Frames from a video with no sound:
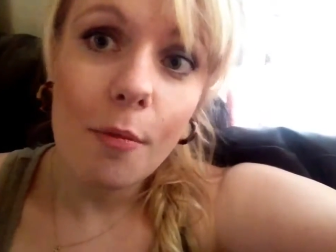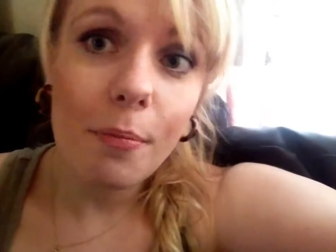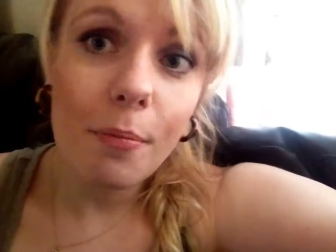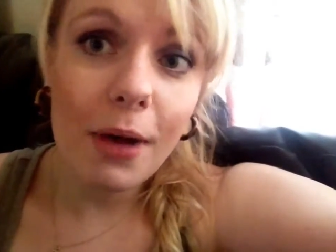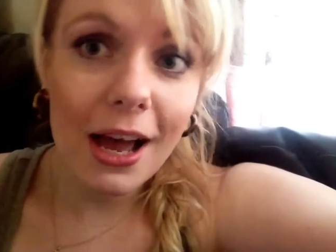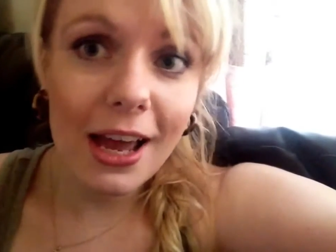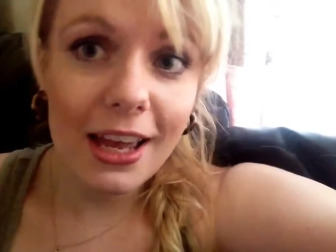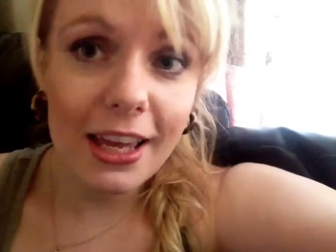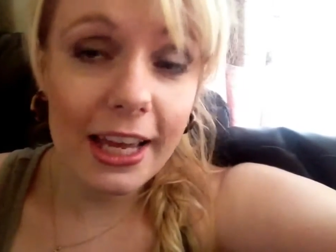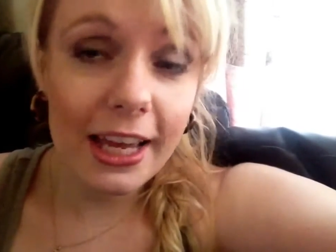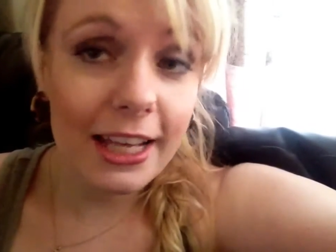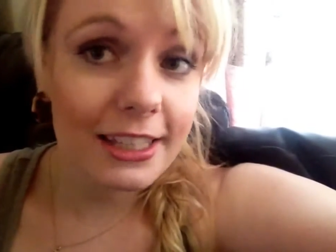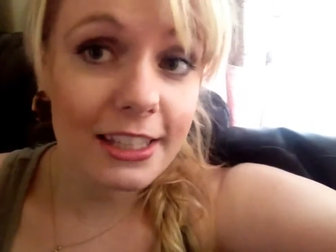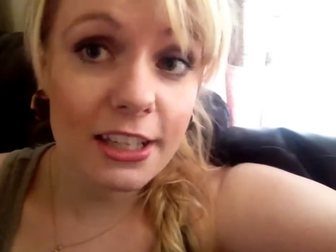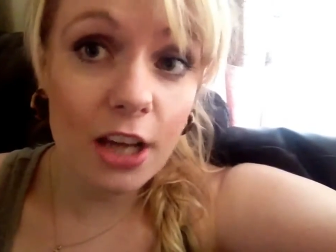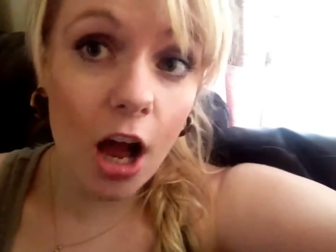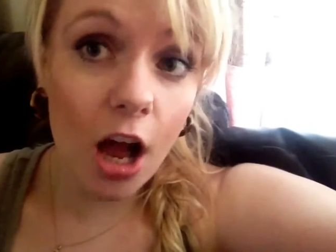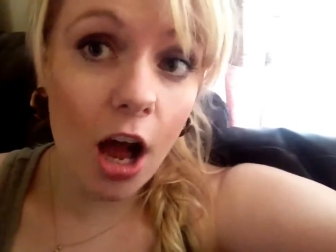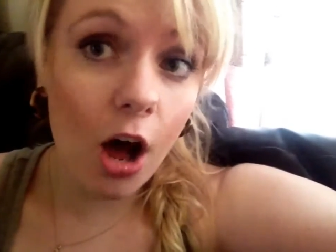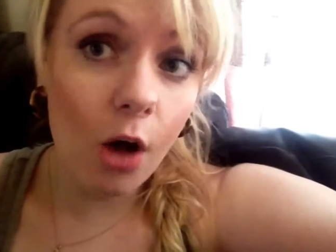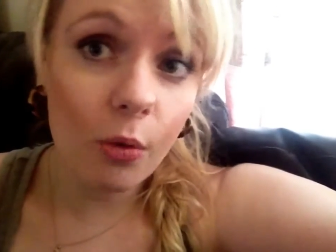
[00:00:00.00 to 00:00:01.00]
but it's
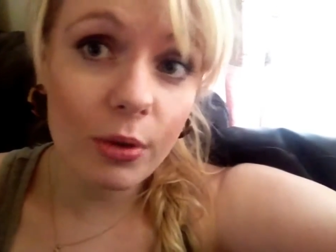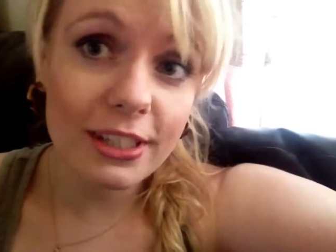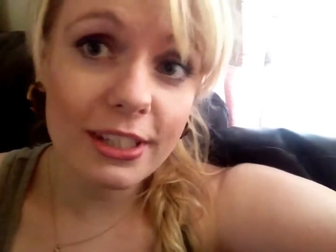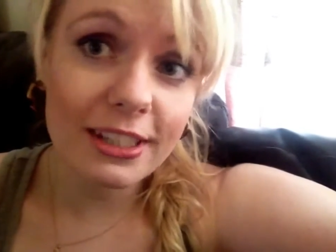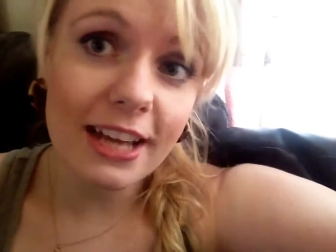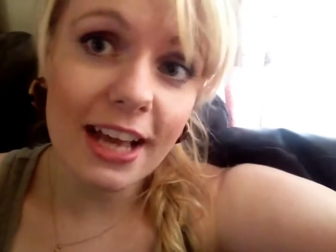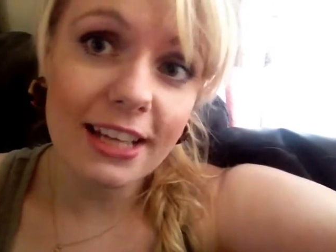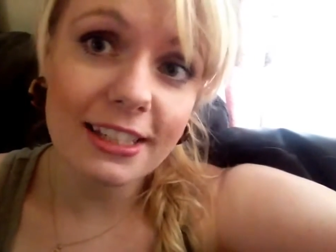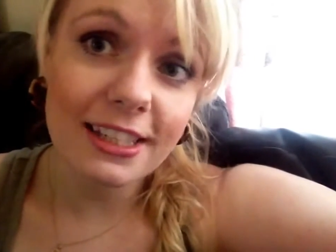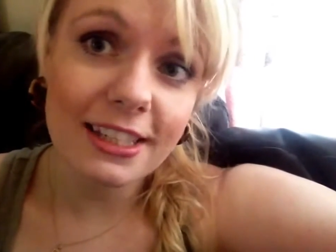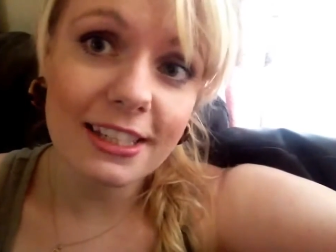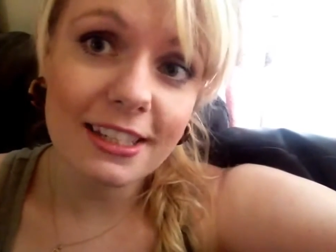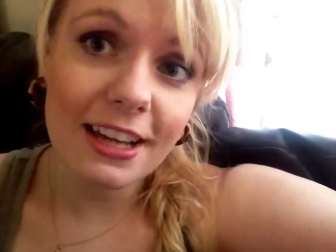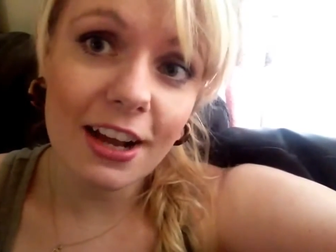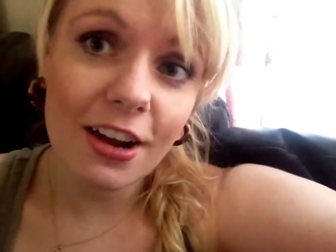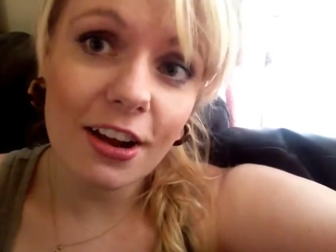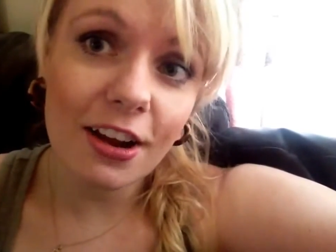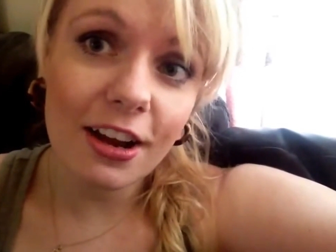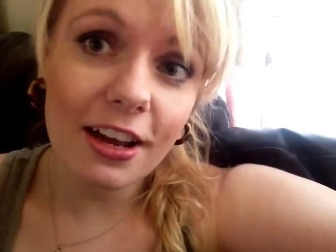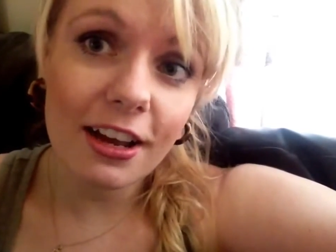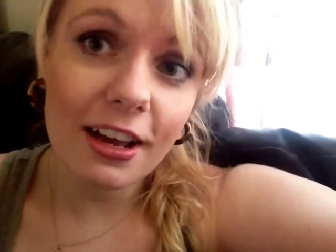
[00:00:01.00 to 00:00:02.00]
not always
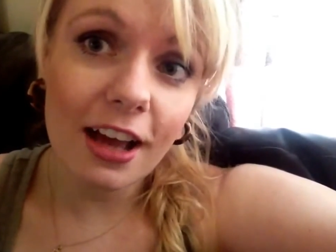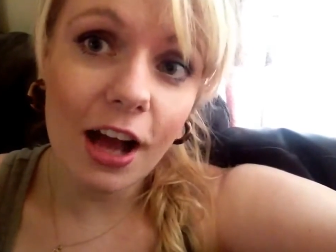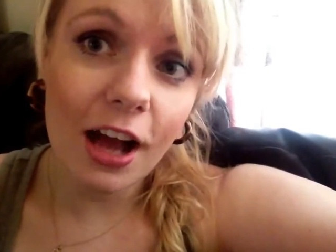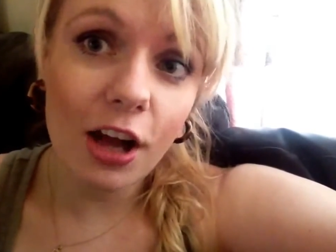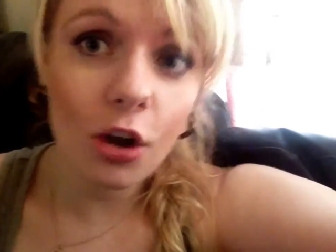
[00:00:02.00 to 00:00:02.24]
necessary.